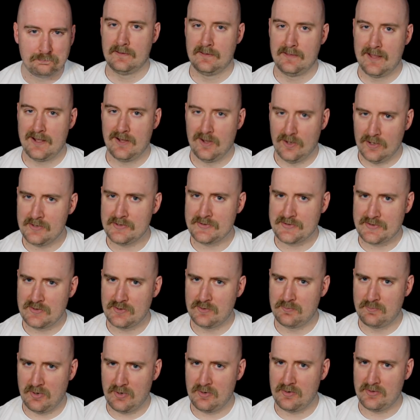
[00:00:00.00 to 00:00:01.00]
They
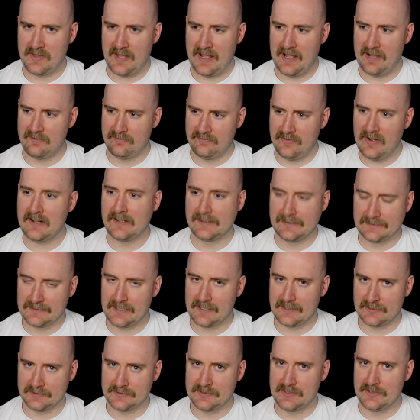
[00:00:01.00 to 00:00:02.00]
also both had very
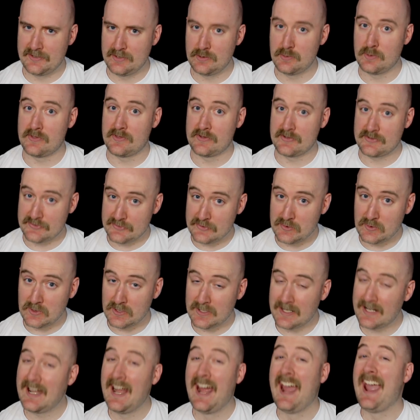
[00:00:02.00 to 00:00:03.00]
little to do with the
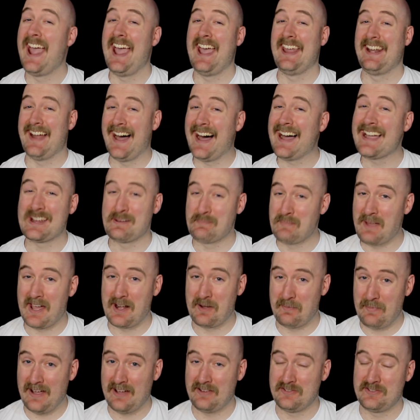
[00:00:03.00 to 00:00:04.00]
story, and I am not
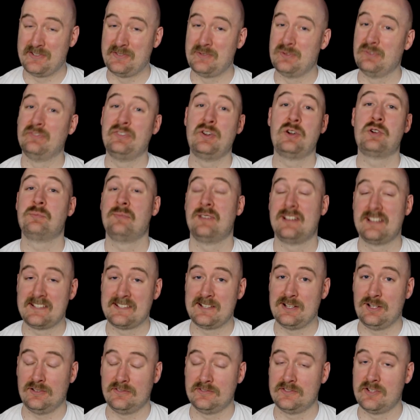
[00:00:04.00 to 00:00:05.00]
about to devote
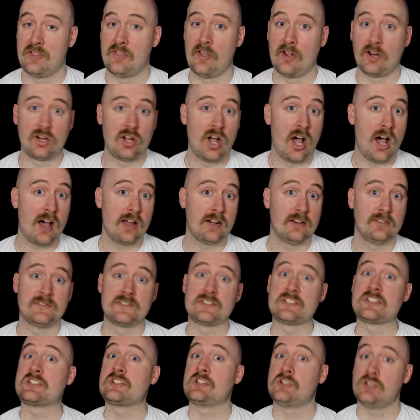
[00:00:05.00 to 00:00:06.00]
myself to the god of
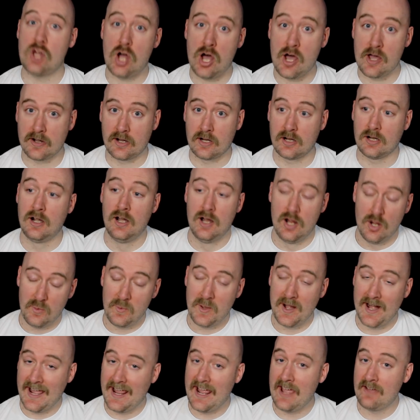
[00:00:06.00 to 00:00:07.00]
slaughter
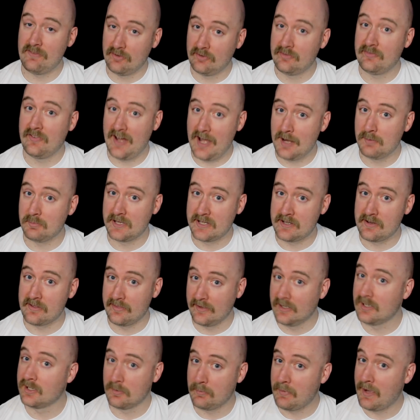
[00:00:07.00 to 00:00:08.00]
when I have a family to
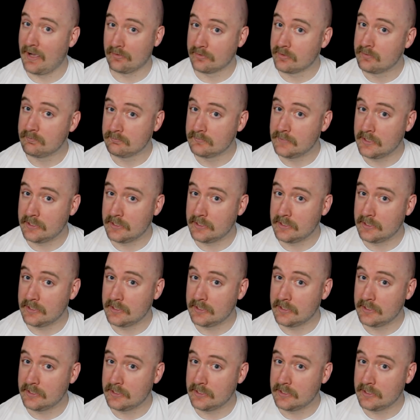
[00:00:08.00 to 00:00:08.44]
think about,